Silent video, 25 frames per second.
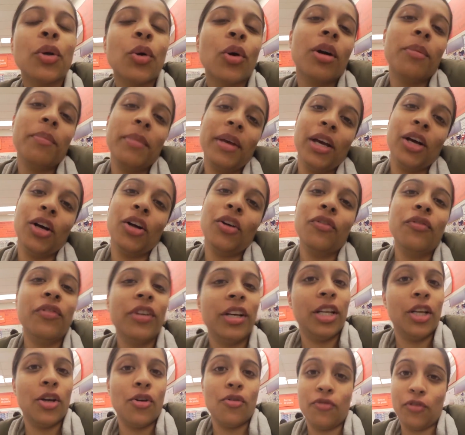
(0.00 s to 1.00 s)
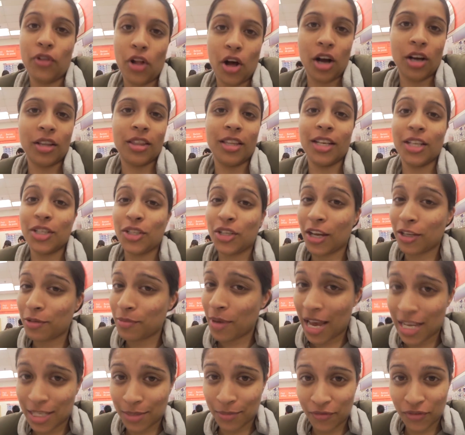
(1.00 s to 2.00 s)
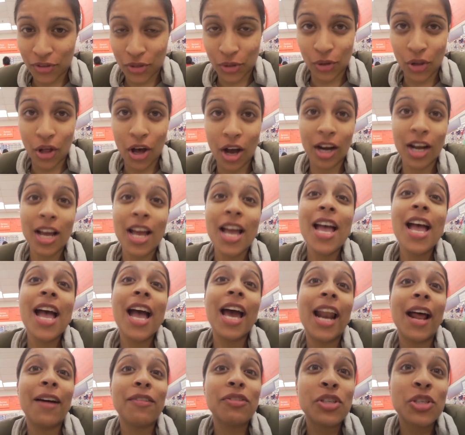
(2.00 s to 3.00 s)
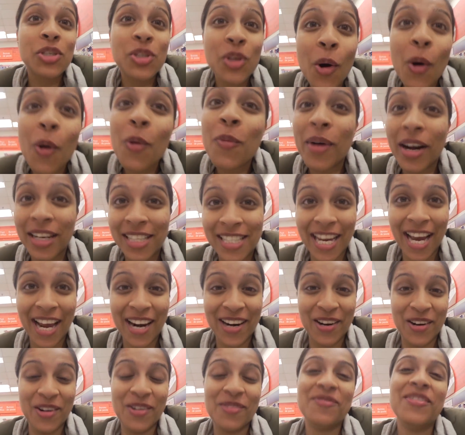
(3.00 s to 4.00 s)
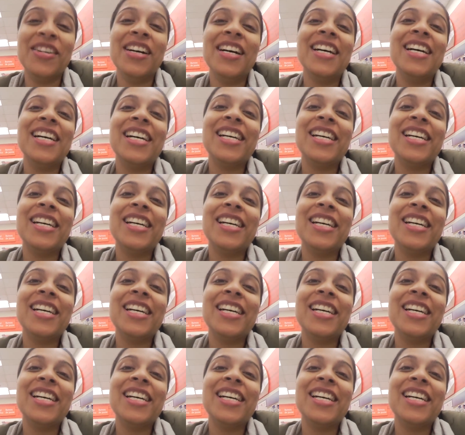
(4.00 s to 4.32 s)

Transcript: your mail video vlog thing because you guys have been asking for so long and I have so much at home.